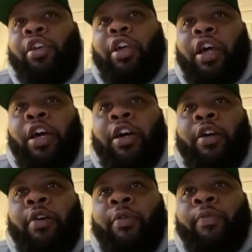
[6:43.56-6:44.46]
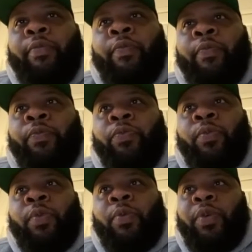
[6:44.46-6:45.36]
Um,
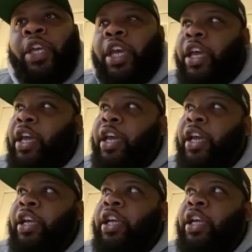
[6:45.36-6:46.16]
we had,